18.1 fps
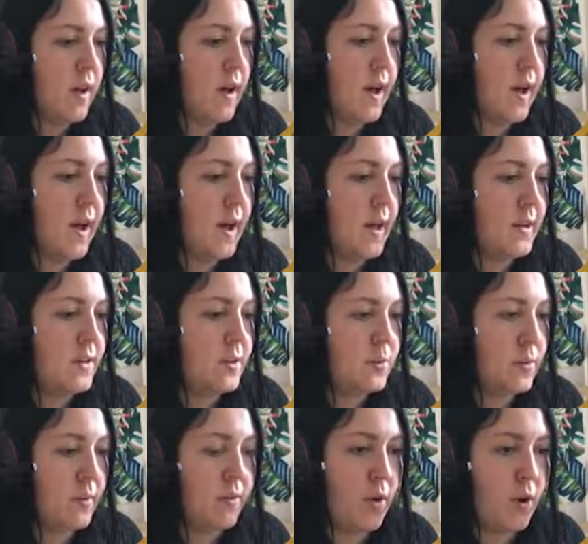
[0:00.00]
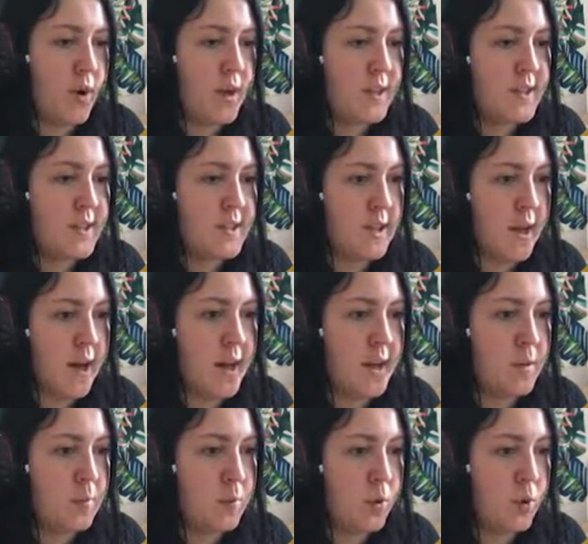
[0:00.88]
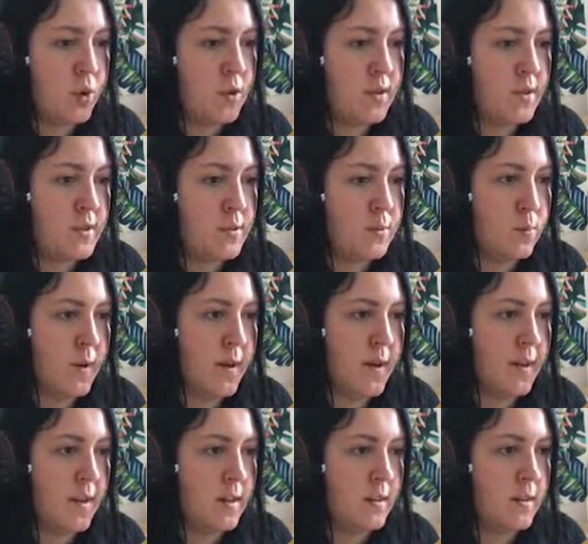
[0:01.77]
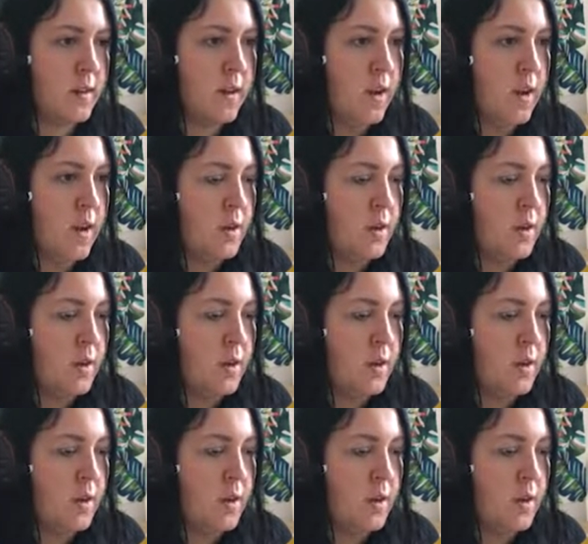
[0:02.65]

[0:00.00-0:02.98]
and we've got a sideboard as well.